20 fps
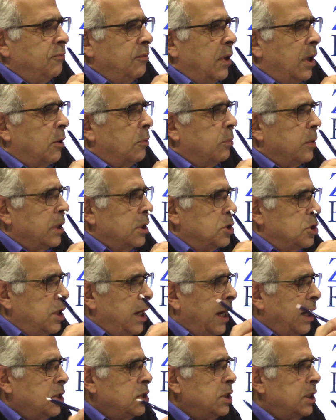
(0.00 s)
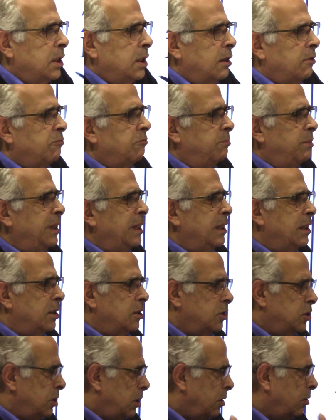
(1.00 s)
a rejection of
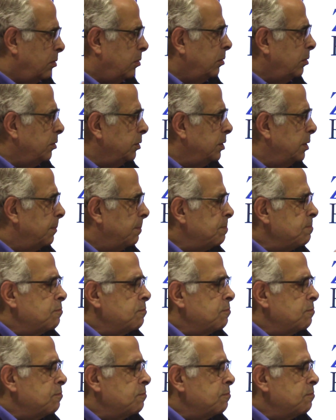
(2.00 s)
being told,